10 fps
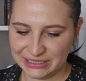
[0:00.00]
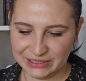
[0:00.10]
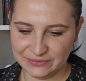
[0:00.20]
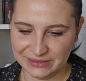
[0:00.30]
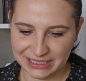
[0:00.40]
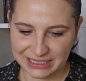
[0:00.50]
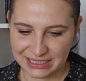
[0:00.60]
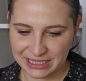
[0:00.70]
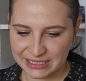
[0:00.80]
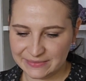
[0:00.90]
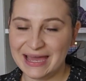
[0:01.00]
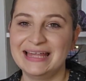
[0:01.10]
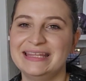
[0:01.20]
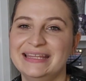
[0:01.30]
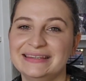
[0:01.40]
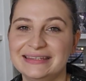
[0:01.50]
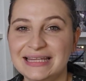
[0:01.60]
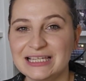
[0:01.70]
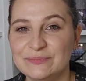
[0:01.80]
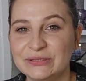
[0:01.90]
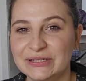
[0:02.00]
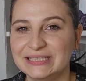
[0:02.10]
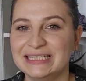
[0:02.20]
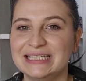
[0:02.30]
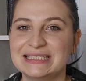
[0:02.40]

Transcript: you. And then last but not least,